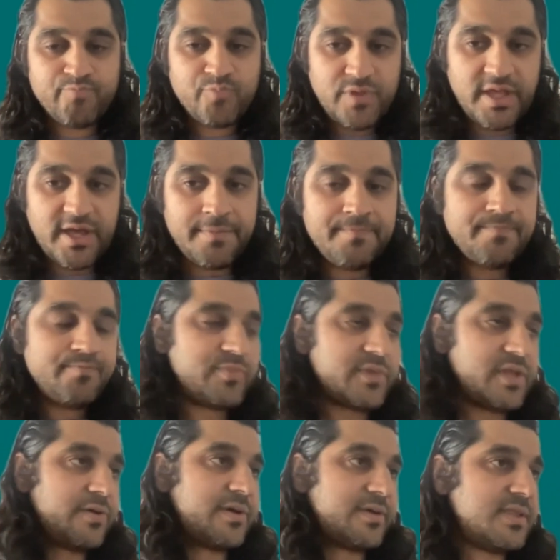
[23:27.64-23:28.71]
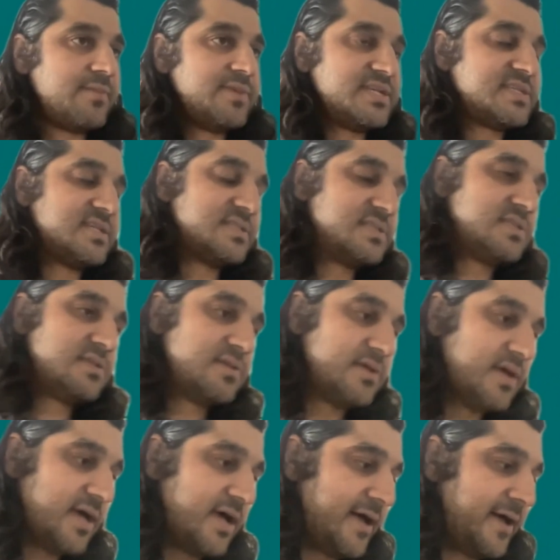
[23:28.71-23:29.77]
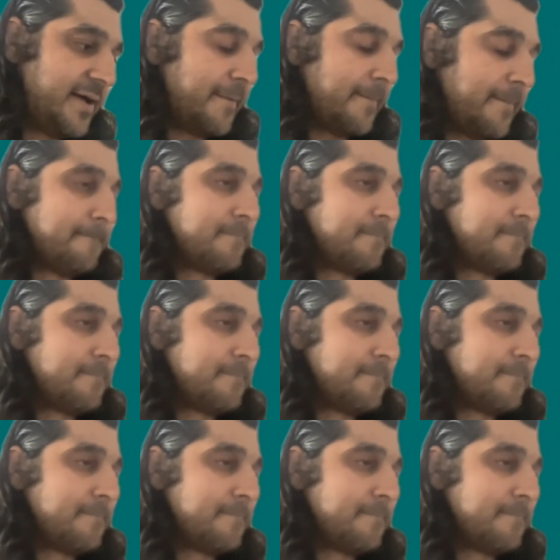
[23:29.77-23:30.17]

Yeah. Okay. That makes sense. What